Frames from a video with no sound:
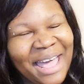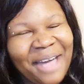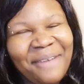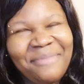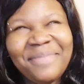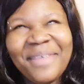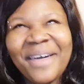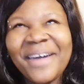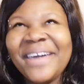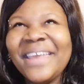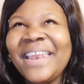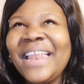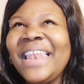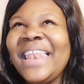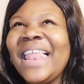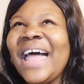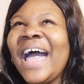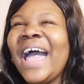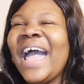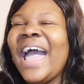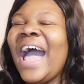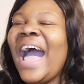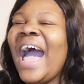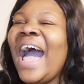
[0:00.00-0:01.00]
I'm not gonna
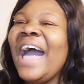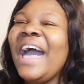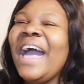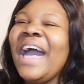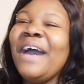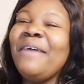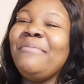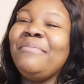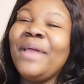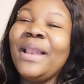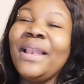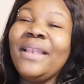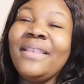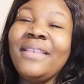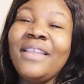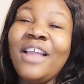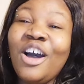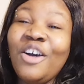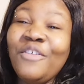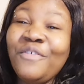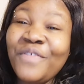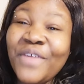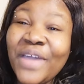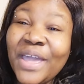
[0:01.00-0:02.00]
lie. I am
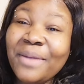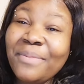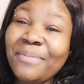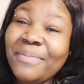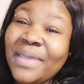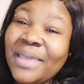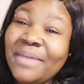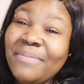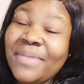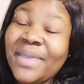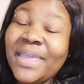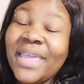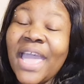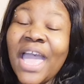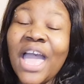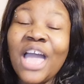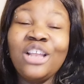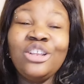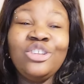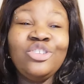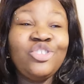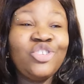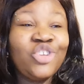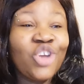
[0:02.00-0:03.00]
loving Mimi
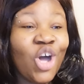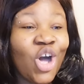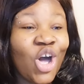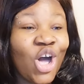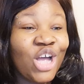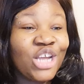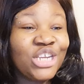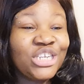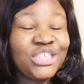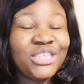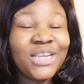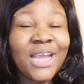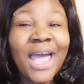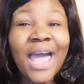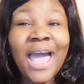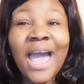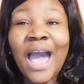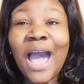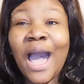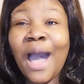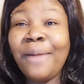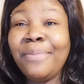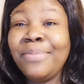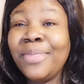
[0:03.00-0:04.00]
and Josh.
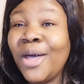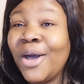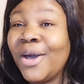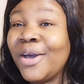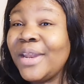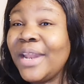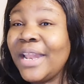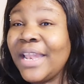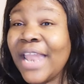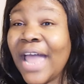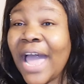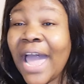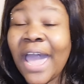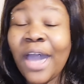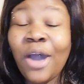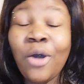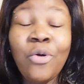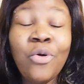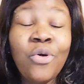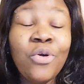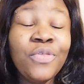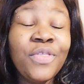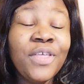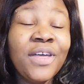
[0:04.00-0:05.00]
I'm not gonna lie.
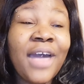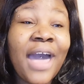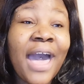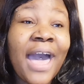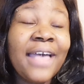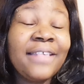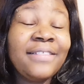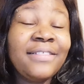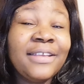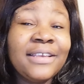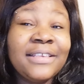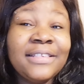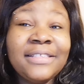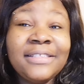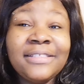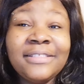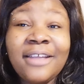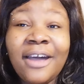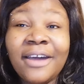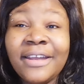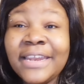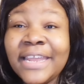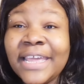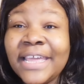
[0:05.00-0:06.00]
All the guys look
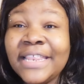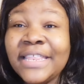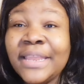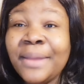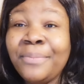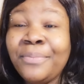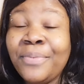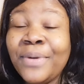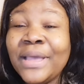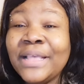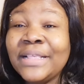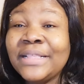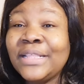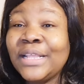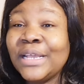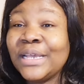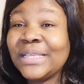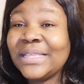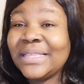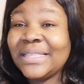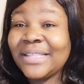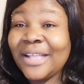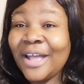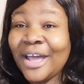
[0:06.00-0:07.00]
stunning. The boys
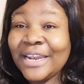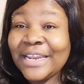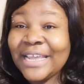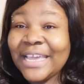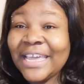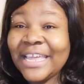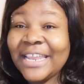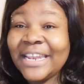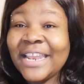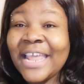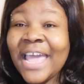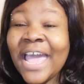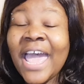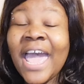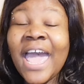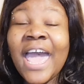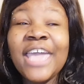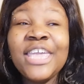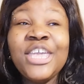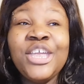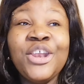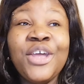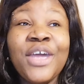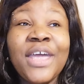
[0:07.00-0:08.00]
look stunning,
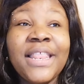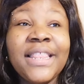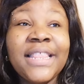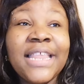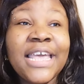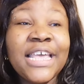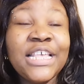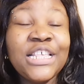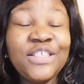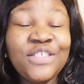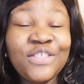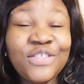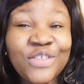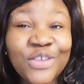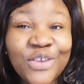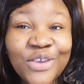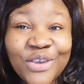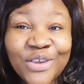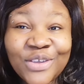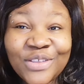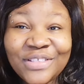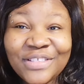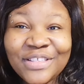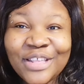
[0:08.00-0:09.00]
you know, in their
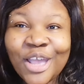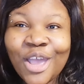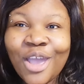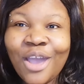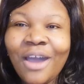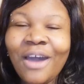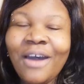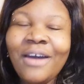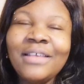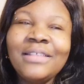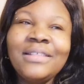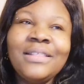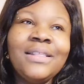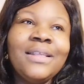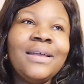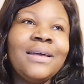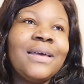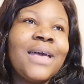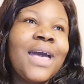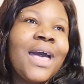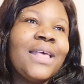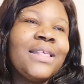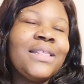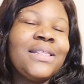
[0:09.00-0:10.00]
suits. The girls
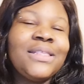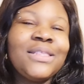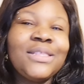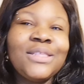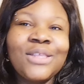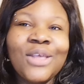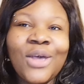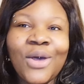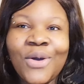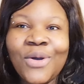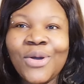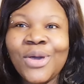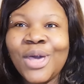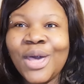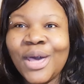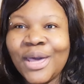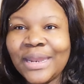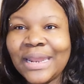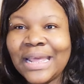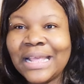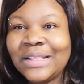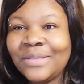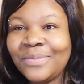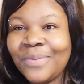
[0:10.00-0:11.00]
look so
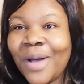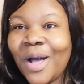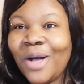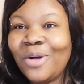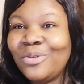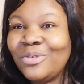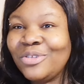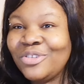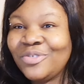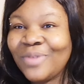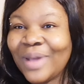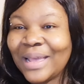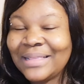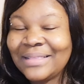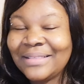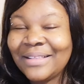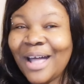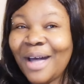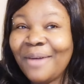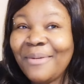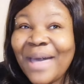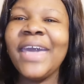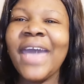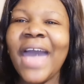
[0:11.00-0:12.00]
good as well, all dressed
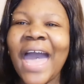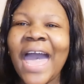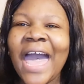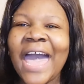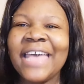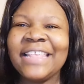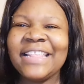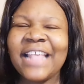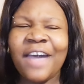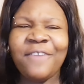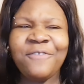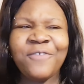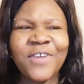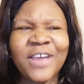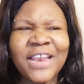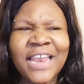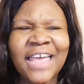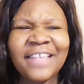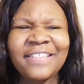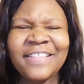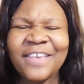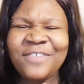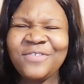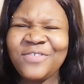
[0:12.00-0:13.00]
up. Guys, I've
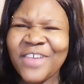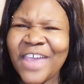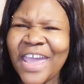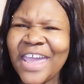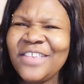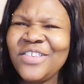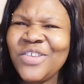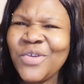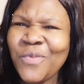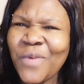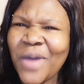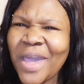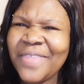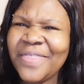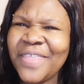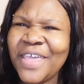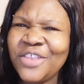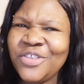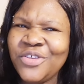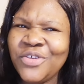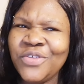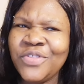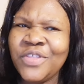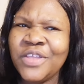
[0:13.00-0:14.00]
realized they've changed the way
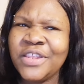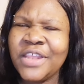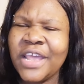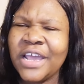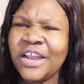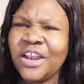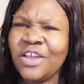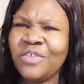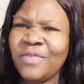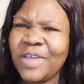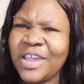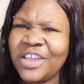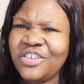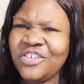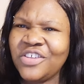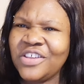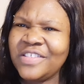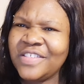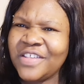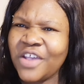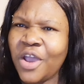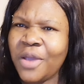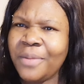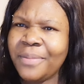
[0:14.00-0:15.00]
they do the
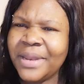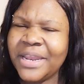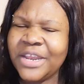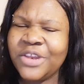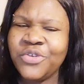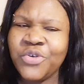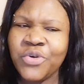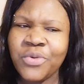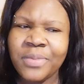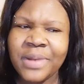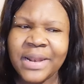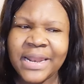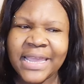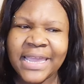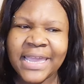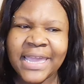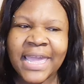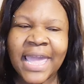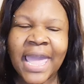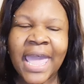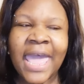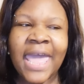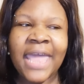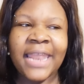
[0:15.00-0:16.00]
declaration ceremony.
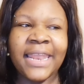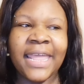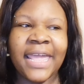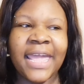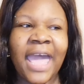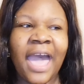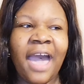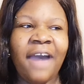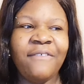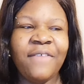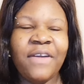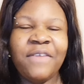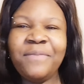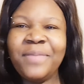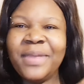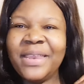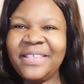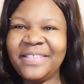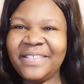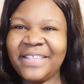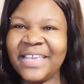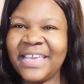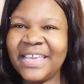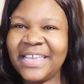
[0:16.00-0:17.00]
Normally, they have
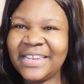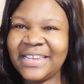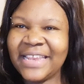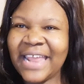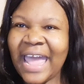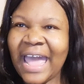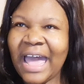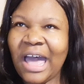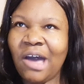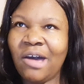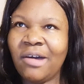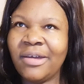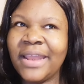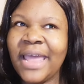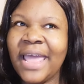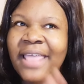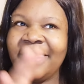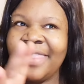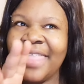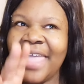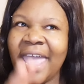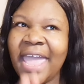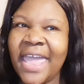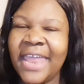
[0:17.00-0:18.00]
everybody seated down
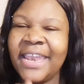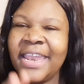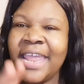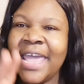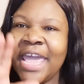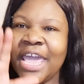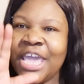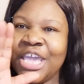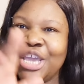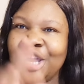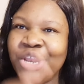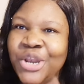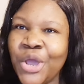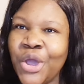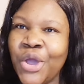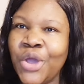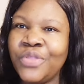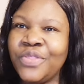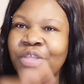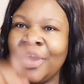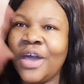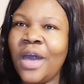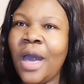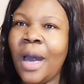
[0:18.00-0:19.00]
and then, you
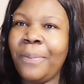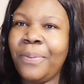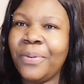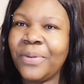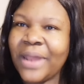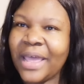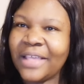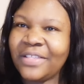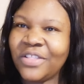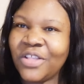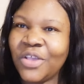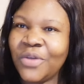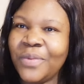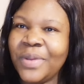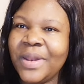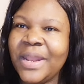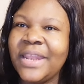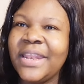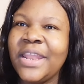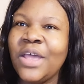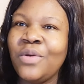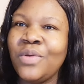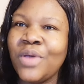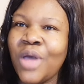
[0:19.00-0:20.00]
know, the couple that's doing
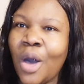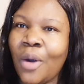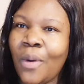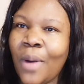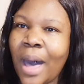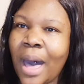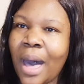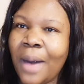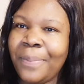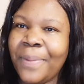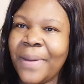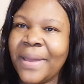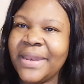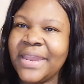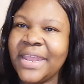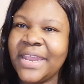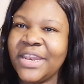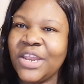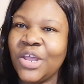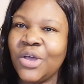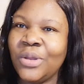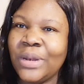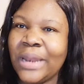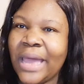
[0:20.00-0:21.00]
it, they'll go up and
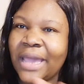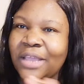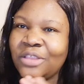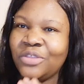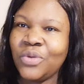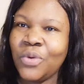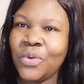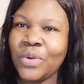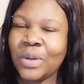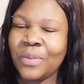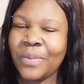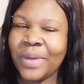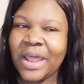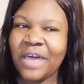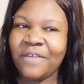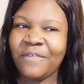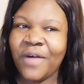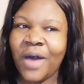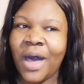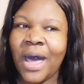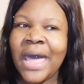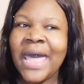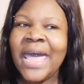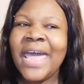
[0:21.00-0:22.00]
then they'll like talk and
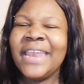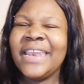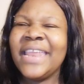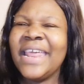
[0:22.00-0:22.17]
whatever.